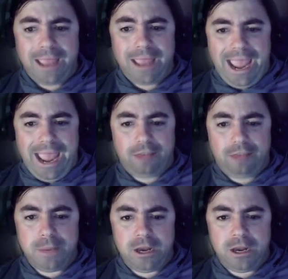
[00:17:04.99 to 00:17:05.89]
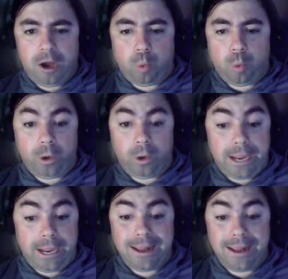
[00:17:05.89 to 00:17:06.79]
has been upward,
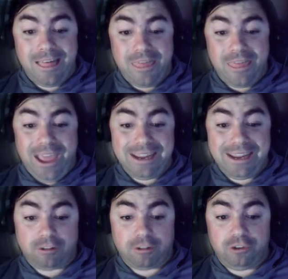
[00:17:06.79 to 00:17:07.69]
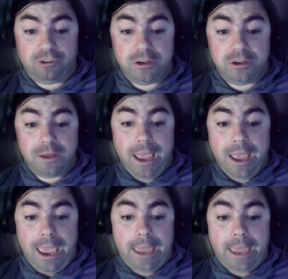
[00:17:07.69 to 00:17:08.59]
and that is listed
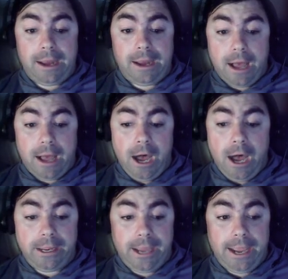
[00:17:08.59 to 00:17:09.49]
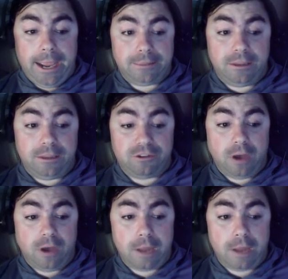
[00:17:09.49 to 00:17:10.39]
at high at this
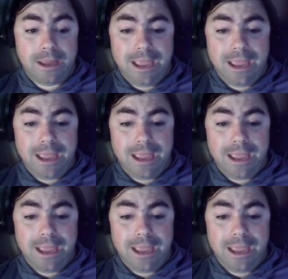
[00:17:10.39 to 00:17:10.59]
time.